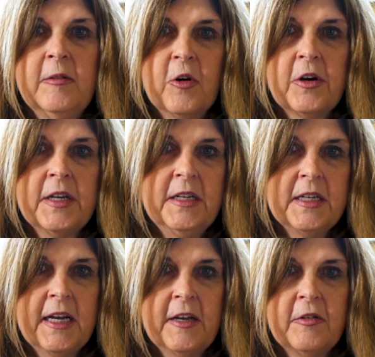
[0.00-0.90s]
and working
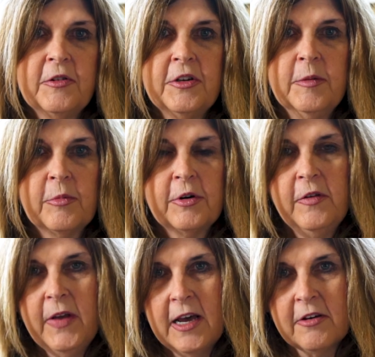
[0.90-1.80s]
together to
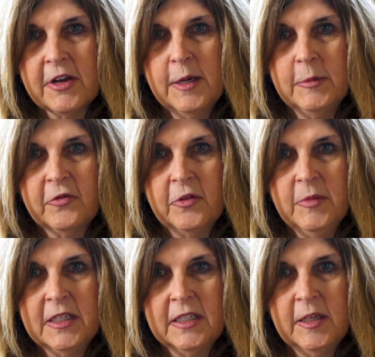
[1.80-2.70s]
improve outcomes for
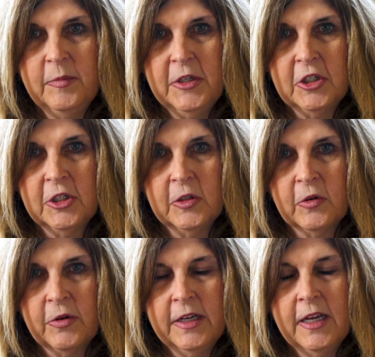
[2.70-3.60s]
Mississippi's
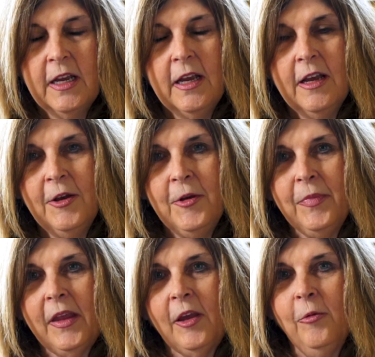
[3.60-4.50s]
children.
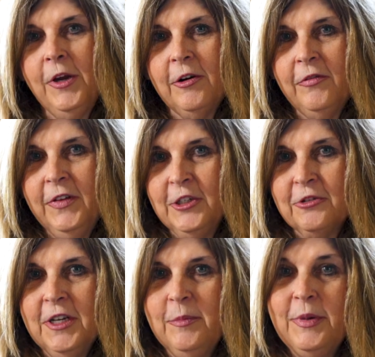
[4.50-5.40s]
We are
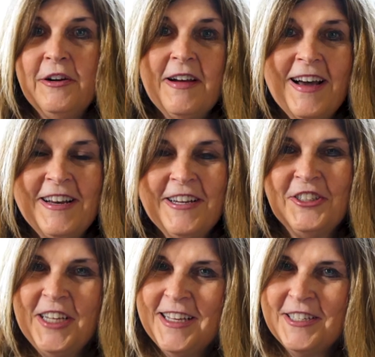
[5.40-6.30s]
featuring periodic
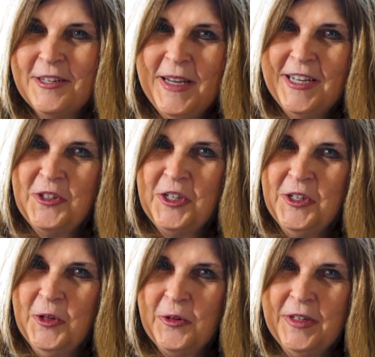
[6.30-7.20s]
chats about
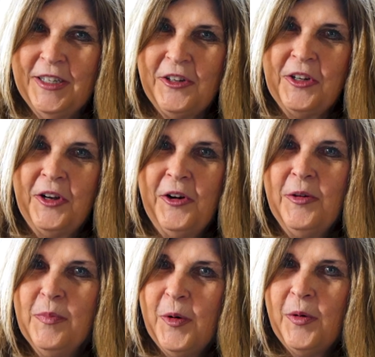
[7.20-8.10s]
children to
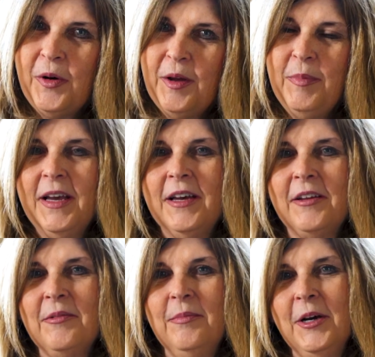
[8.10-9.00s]
learn more
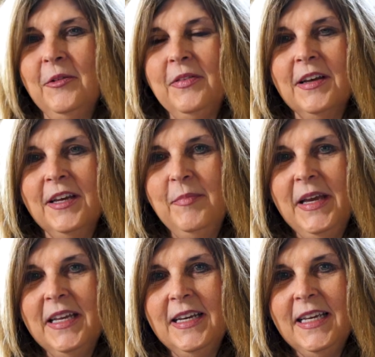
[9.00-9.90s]
about both the
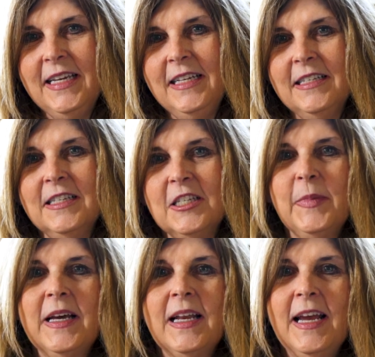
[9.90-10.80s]
unmet needs and
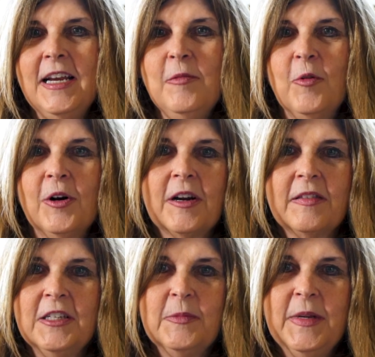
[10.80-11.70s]
spotlighting
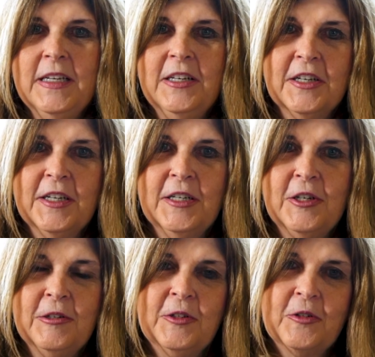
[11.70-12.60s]
work that's being done
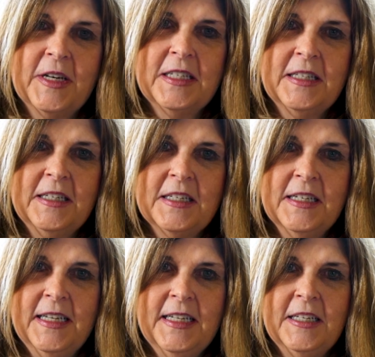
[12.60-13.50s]
to address these
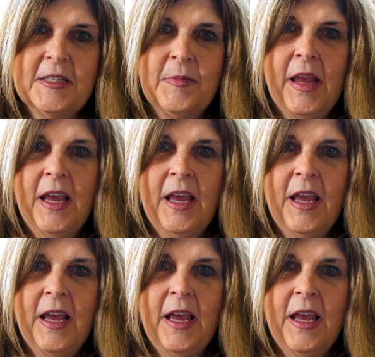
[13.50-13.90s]
needs.